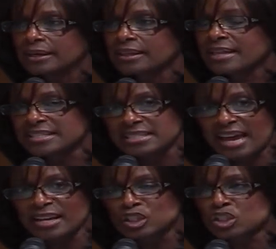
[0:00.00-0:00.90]
They
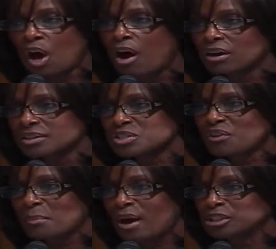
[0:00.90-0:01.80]
sang songs
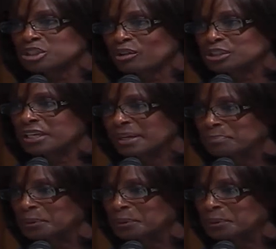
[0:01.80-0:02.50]
from our church hymn